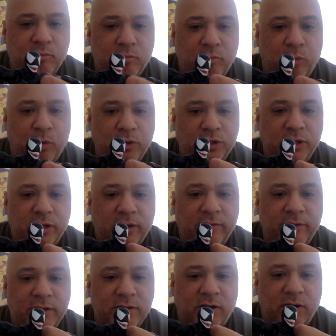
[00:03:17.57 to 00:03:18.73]
portion of
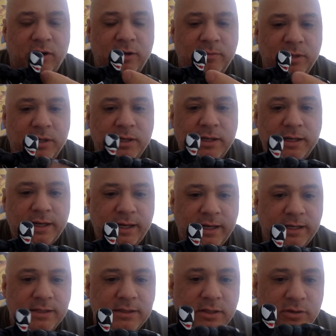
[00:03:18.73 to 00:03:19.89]
his arm
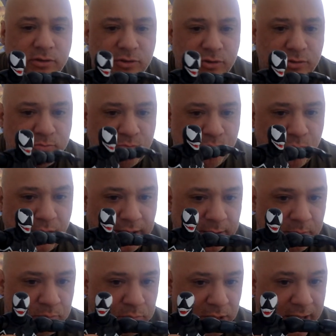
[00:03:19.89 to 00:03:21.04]
is like
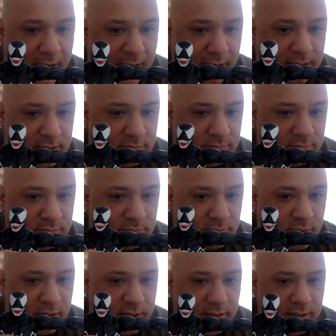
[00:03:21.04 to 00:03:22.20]
black,
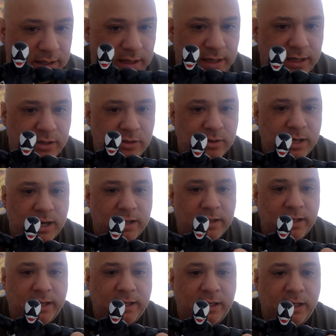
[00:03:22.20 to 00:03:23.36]
right, and then you got
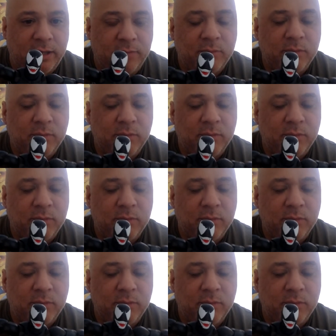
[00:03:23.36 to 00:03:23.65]
like a